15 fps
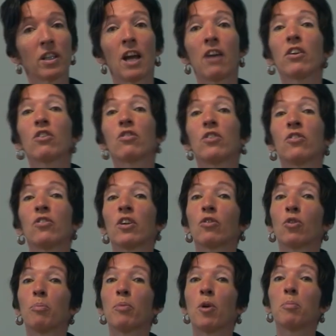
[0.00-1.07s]
characteristics
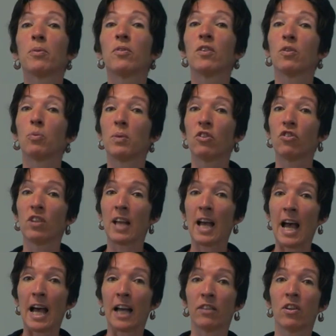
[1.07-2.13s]
or properties which it
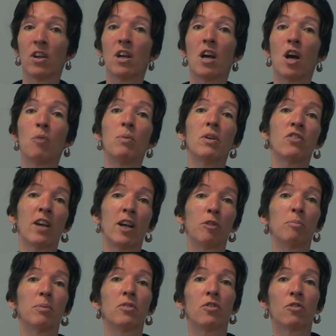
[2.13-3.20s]
had and which
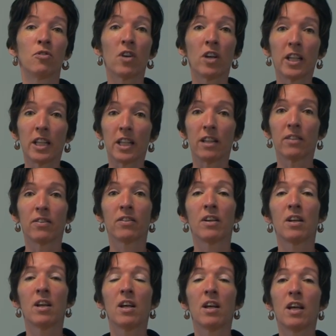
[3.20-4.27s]
help define it.
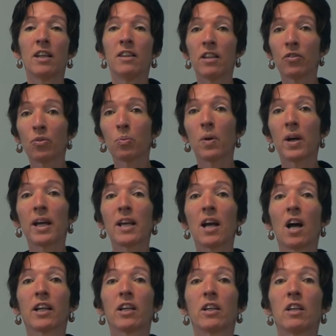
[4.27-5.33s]
In this way,
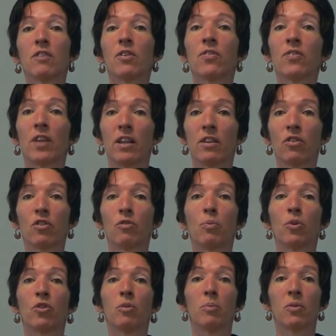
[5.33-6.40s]
I could give a sense of
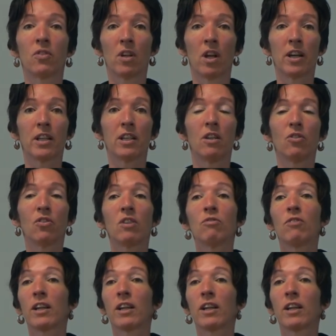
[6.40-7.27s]
what it was like using